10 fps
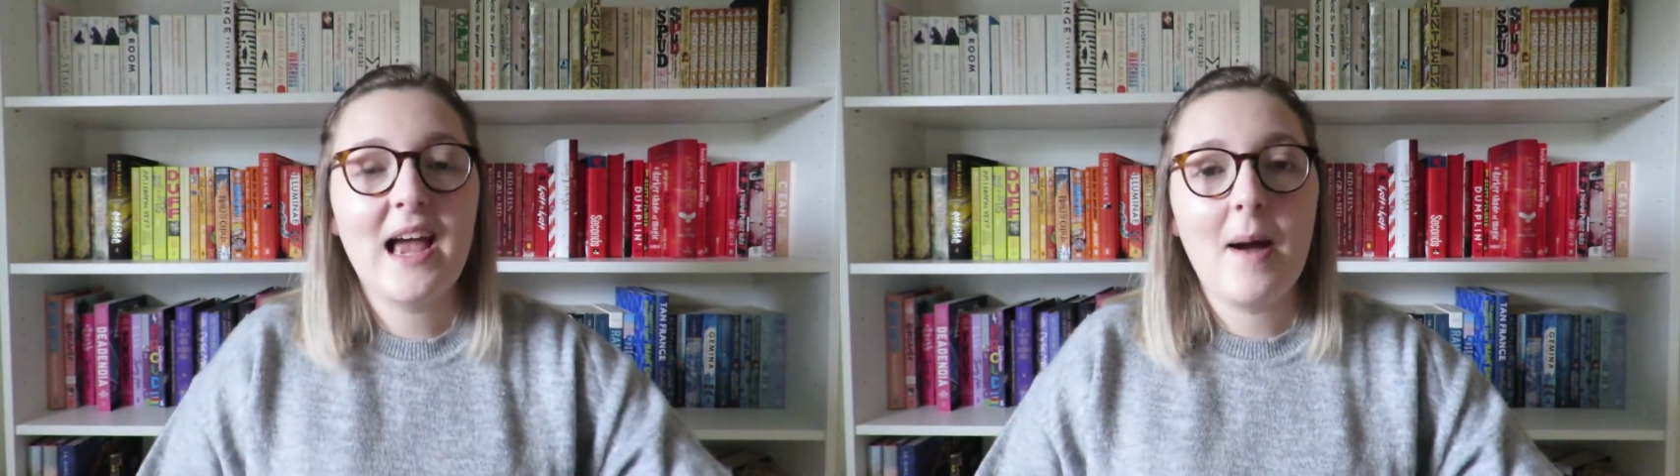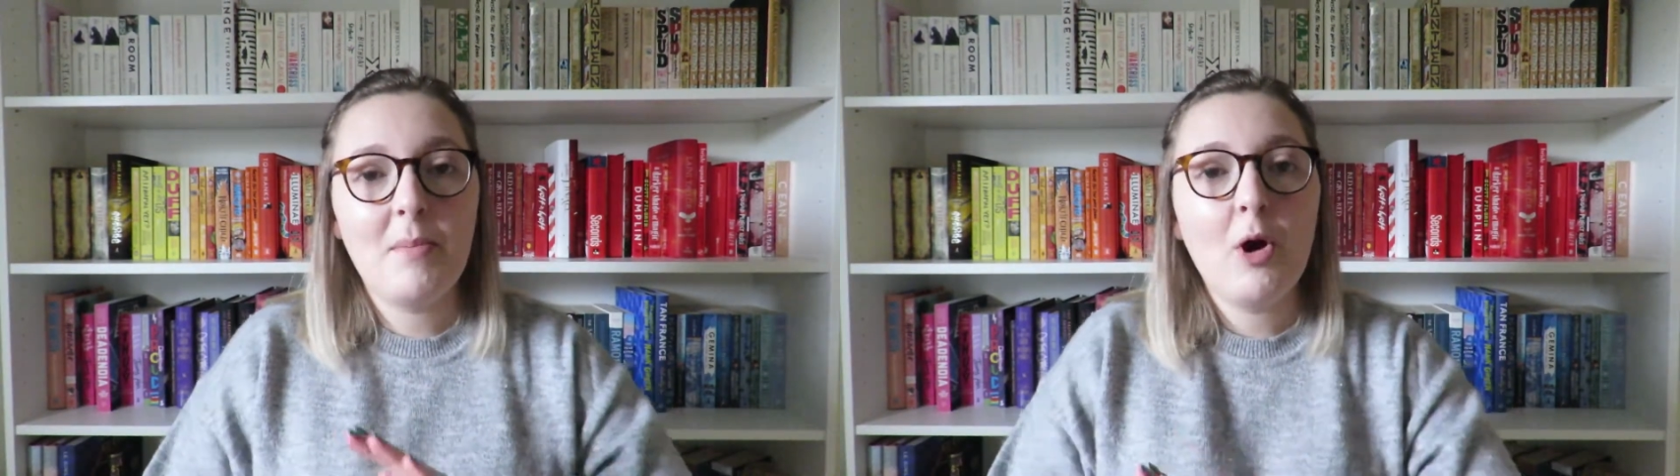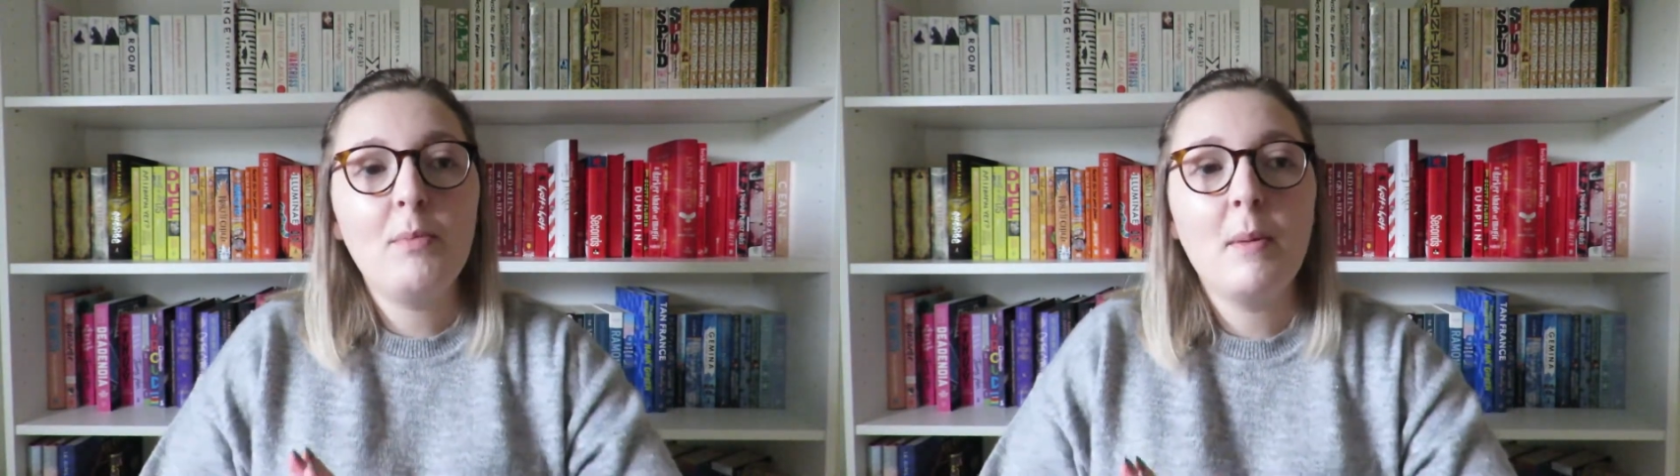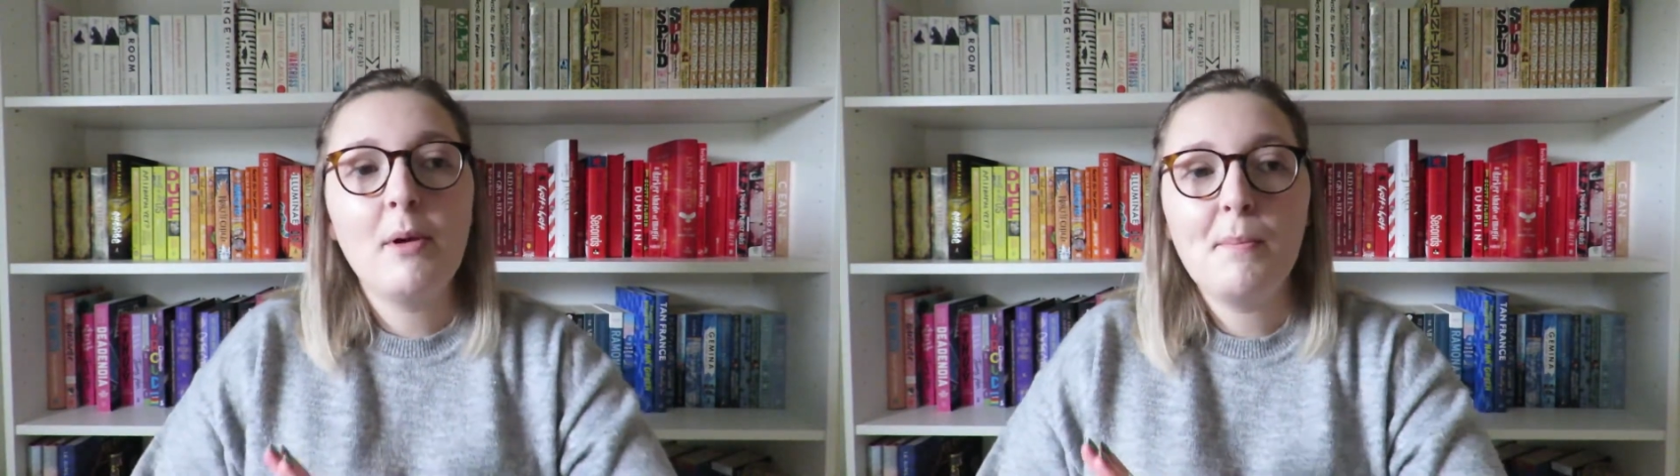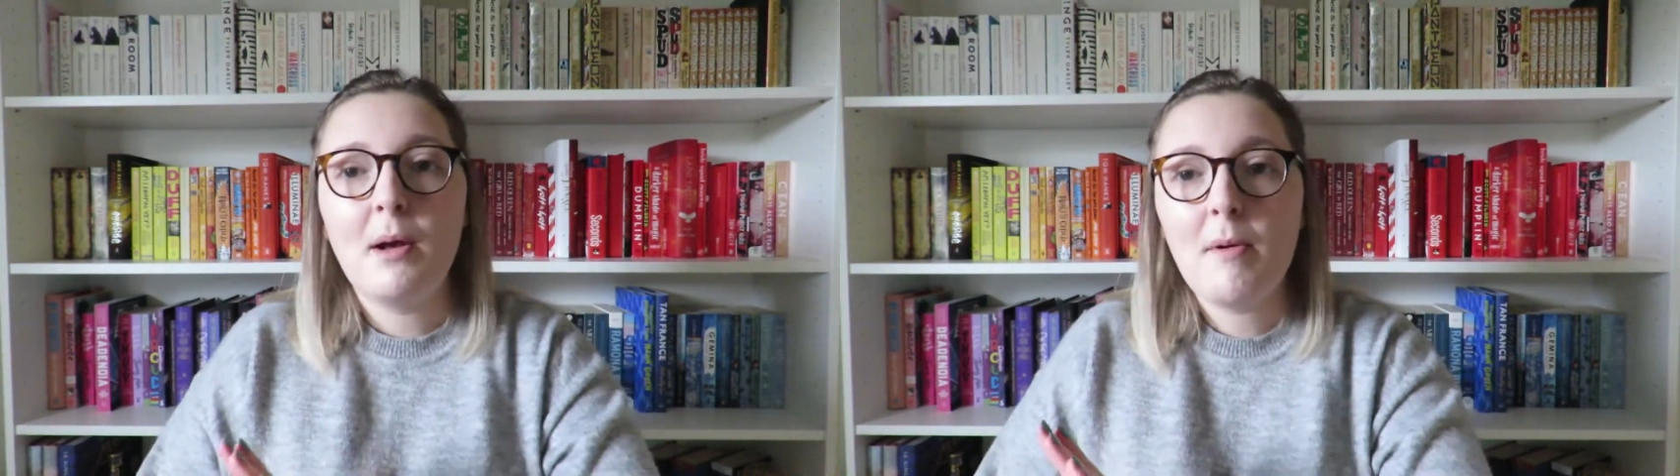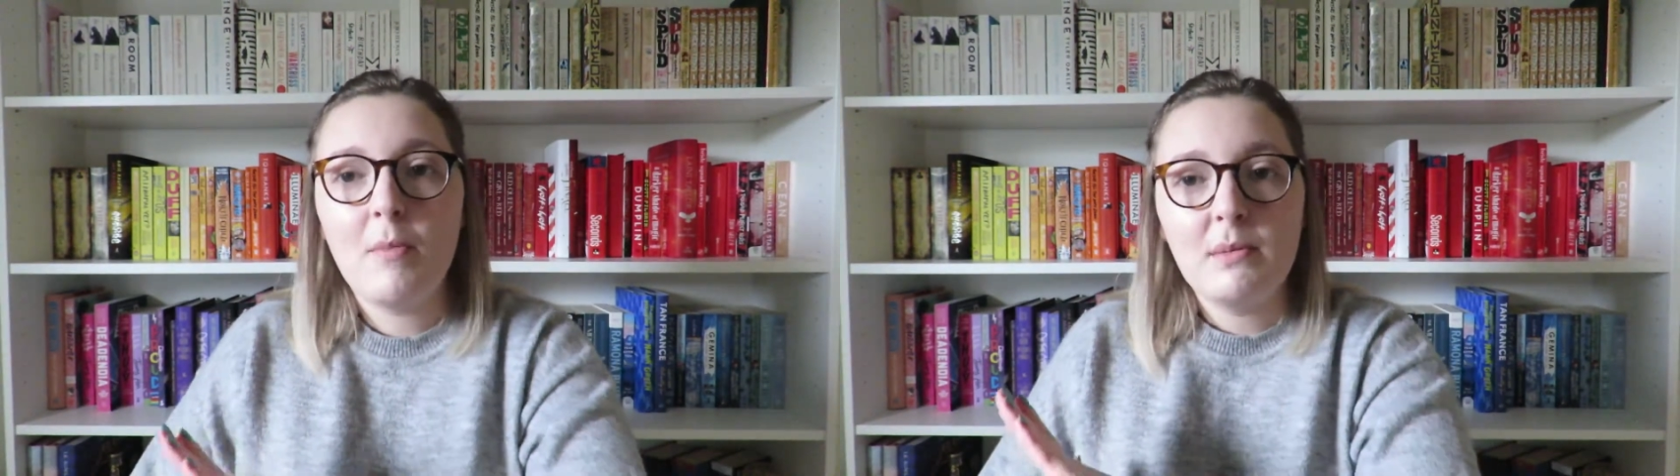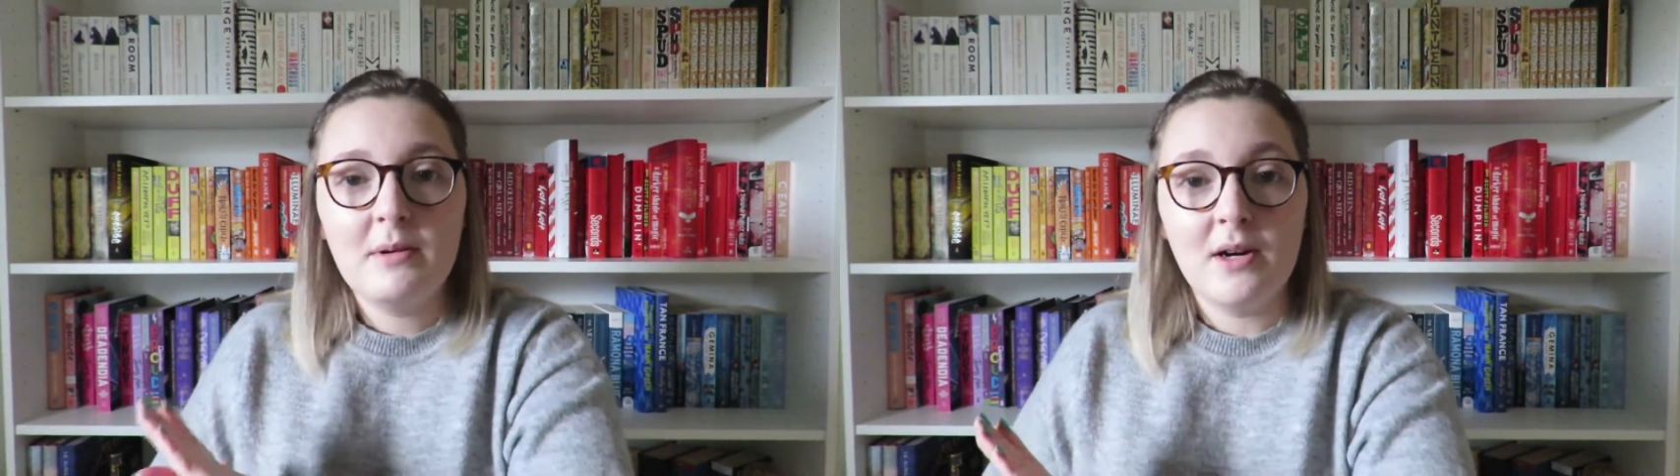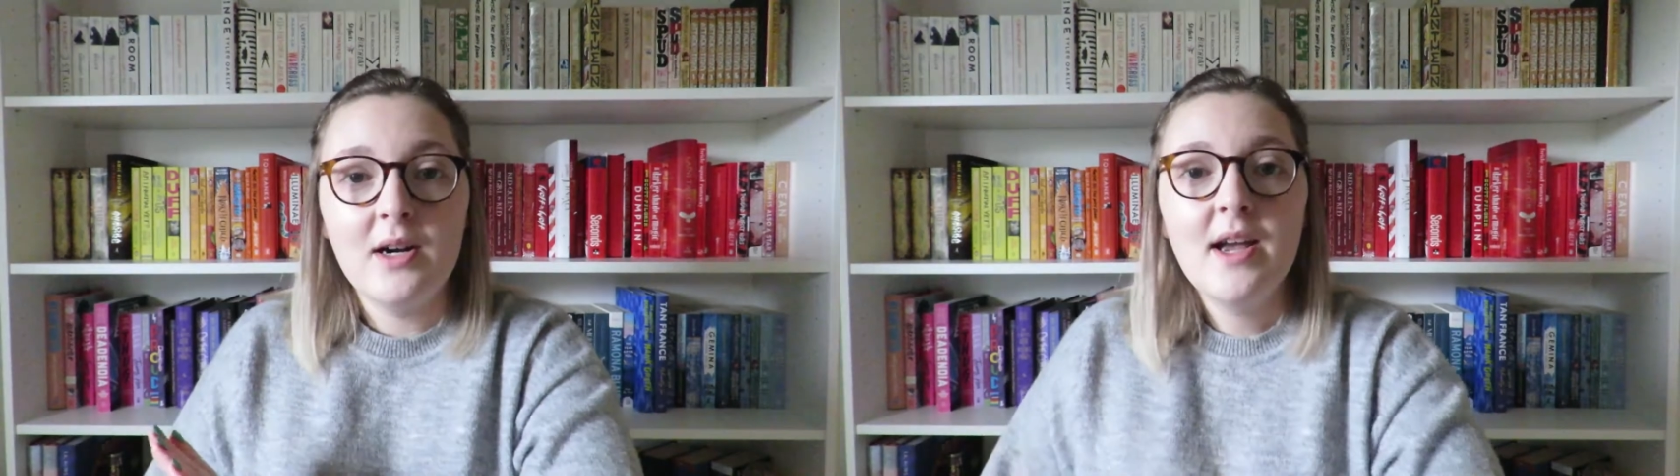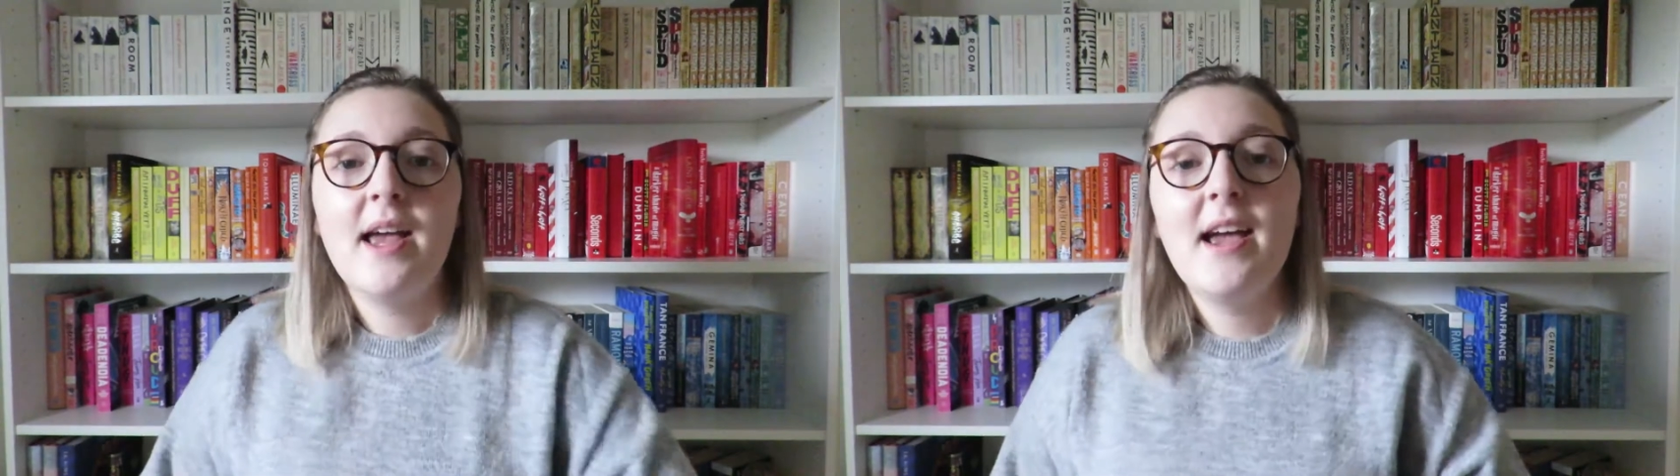get plot, plot, plot, plot, plot, plot, plot.